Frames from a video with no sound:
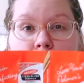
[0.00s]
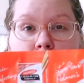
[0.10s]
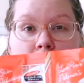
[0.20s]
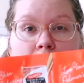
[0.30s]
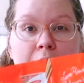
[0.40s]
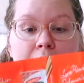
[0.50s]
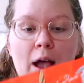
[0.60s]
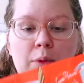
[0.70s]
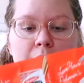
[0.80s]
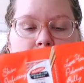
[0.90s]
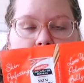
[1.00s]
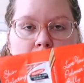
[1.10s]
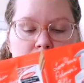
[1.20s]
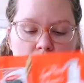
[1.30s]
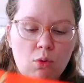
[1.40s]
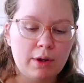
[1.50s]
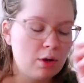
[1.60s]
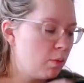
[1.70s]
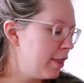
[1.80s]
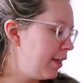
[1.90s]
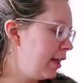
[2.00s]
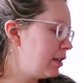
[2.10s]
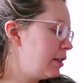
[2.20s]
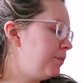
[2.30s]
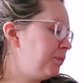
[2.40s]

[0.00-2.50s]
do really like that one. And then there's an oil with it.